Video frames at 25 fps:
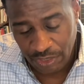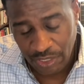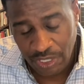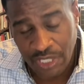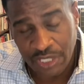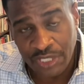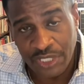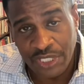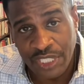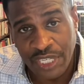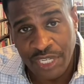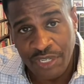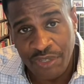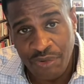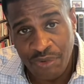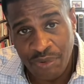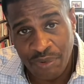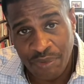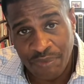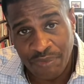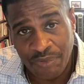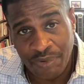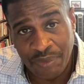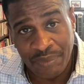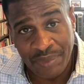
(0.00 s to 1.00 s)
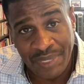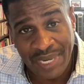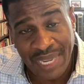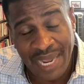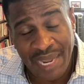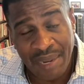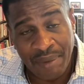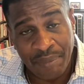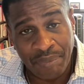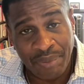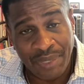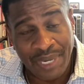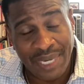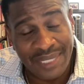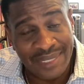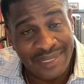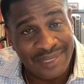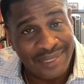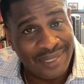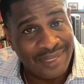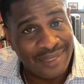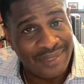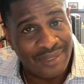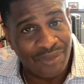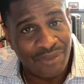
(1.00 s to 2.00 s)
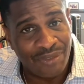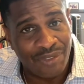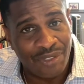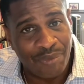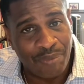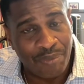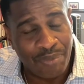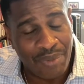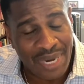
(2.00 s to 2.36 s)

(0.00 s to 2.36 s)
continuum from non-processor to